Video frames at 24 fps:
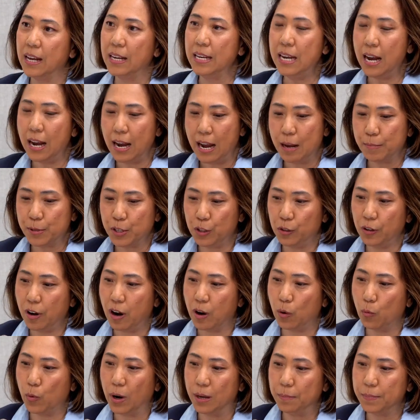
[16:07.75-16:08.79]
Yeah, absolutely.
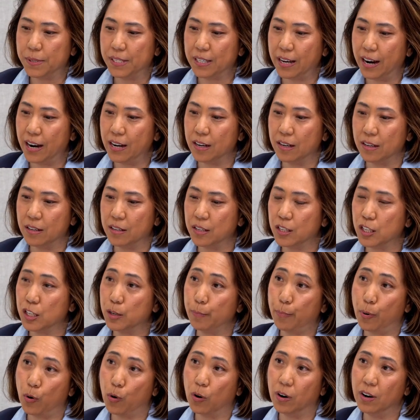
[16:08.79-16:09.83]
Our website is
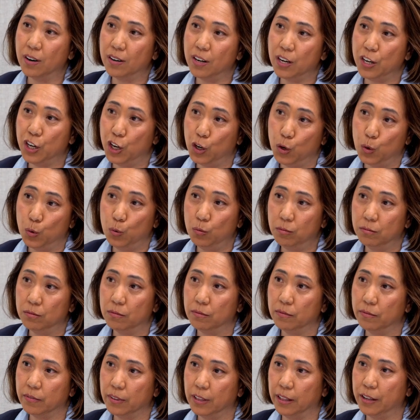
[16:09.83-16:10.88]
SupportU,
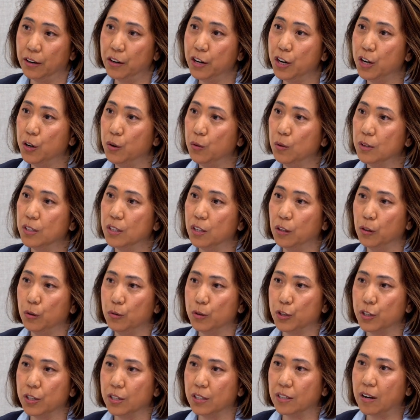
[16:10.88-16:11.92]
the letter U,
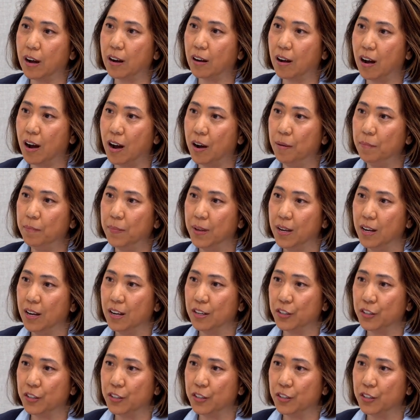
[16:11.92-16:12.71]
solutions.com.